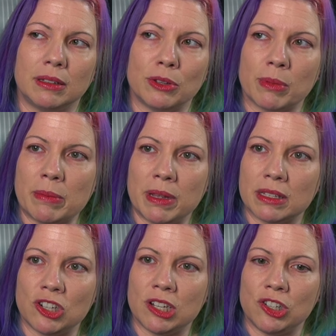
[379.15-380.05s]
There might be a
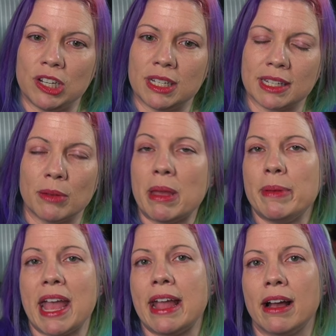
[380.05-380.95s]
genius out.
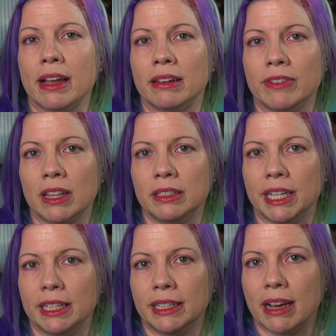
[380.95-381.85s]
Maybe AI can
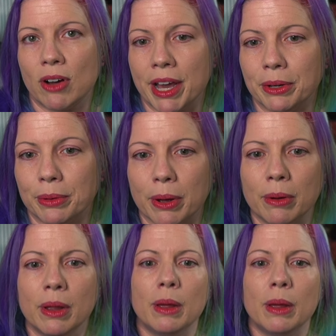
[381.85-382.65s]
validate it now. I don't know.